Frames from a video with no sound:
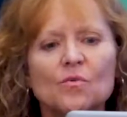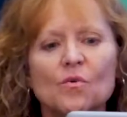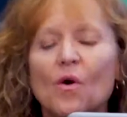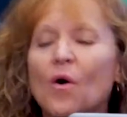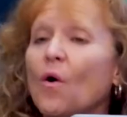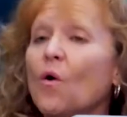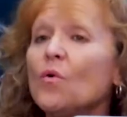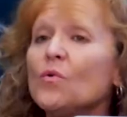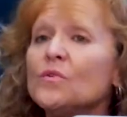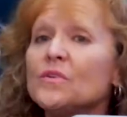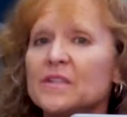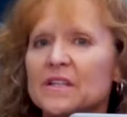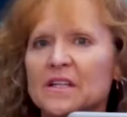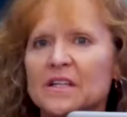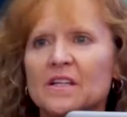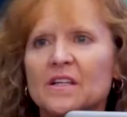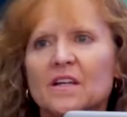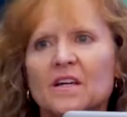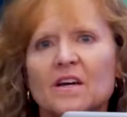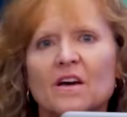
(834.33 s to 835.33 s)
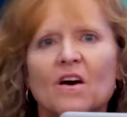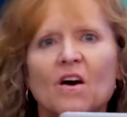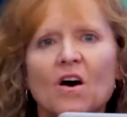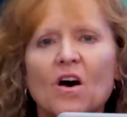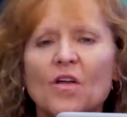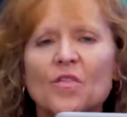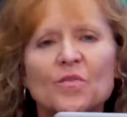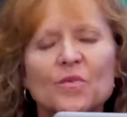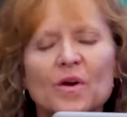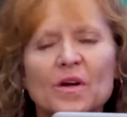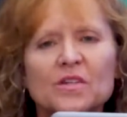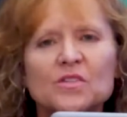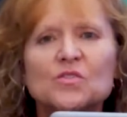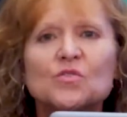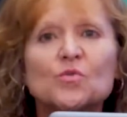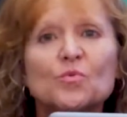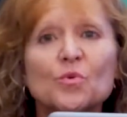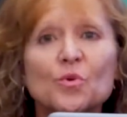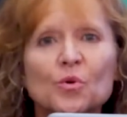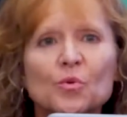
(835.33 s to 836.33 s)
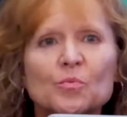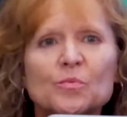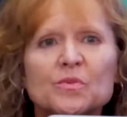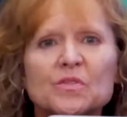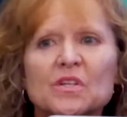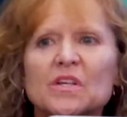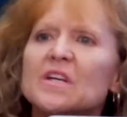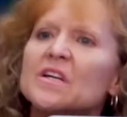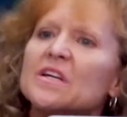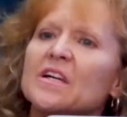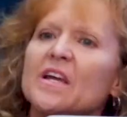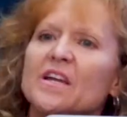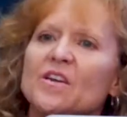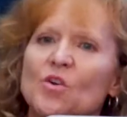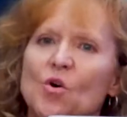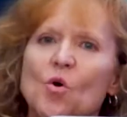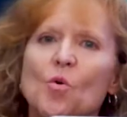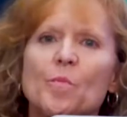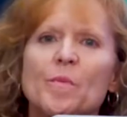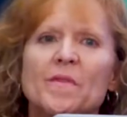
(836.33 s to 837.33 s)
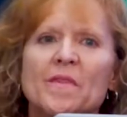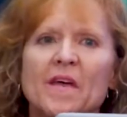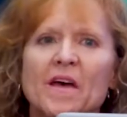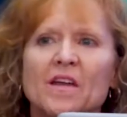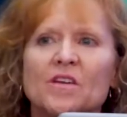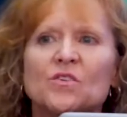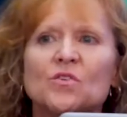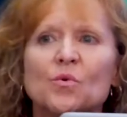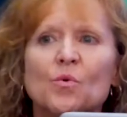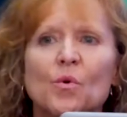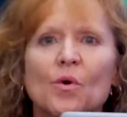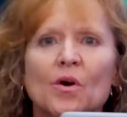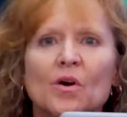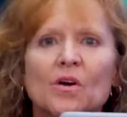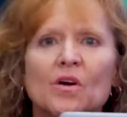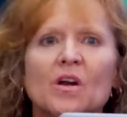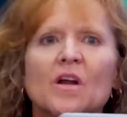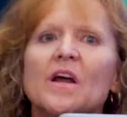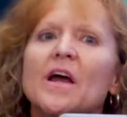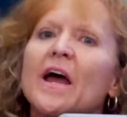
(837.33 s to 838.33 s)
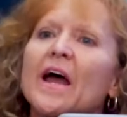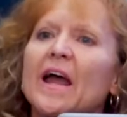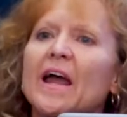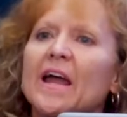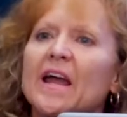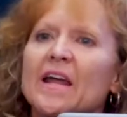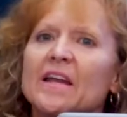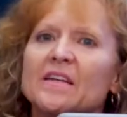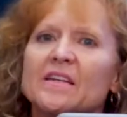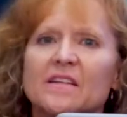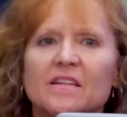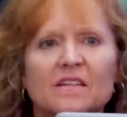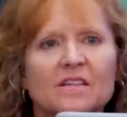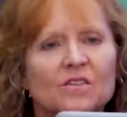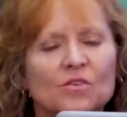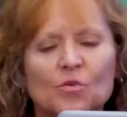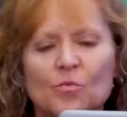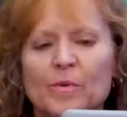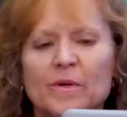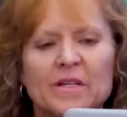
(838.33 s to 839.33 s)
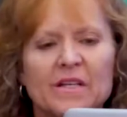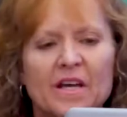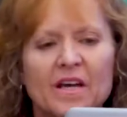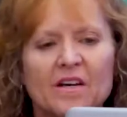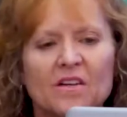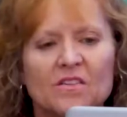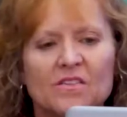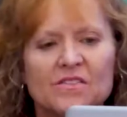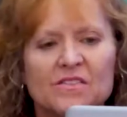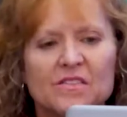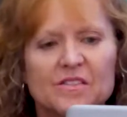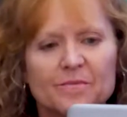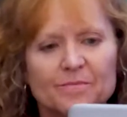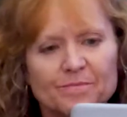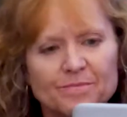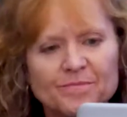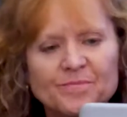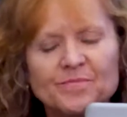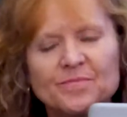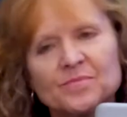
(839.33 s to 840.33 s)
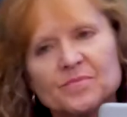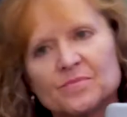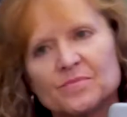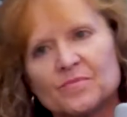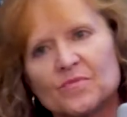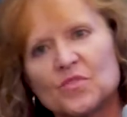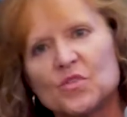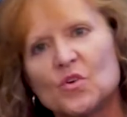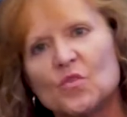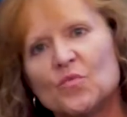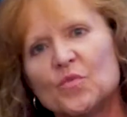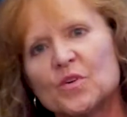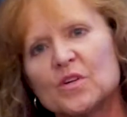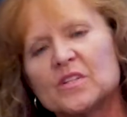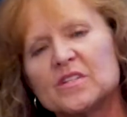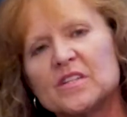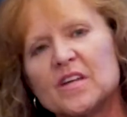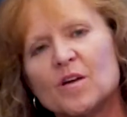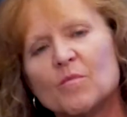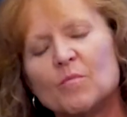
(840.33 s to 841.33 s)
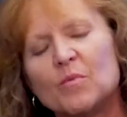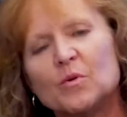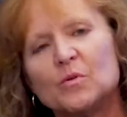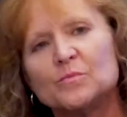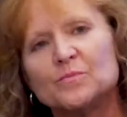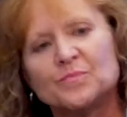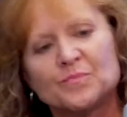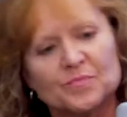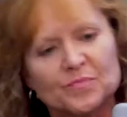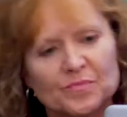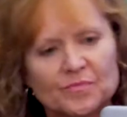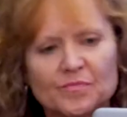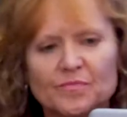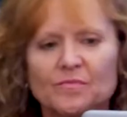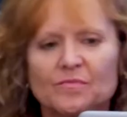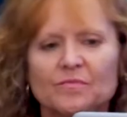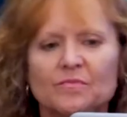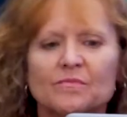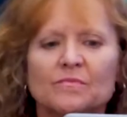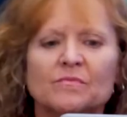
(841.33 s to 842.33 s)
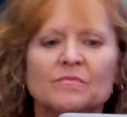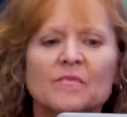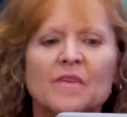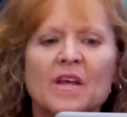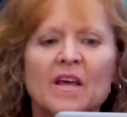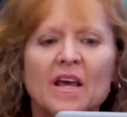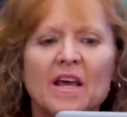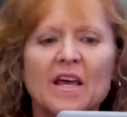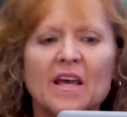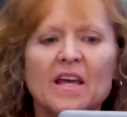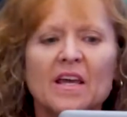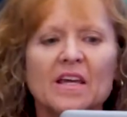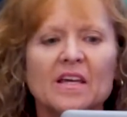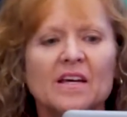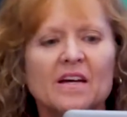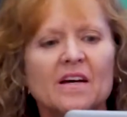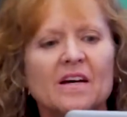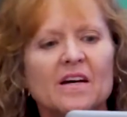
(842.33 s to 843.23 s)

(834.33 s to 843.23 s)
only authorized groups can open that door and nobody else. So for example, a